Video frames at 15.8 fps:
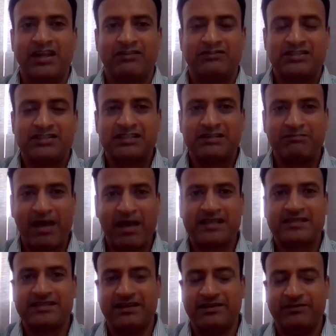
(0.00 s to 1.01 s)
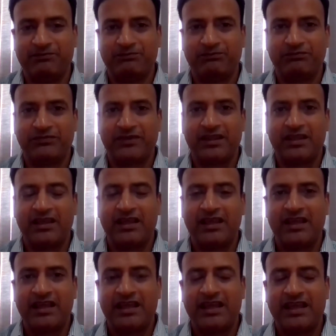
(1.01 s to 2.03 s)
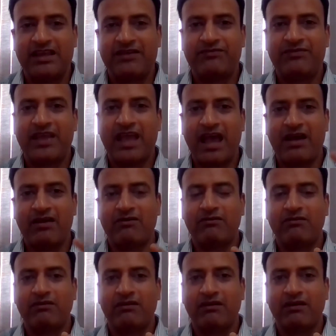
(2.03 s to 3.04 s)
Now just imagine if we have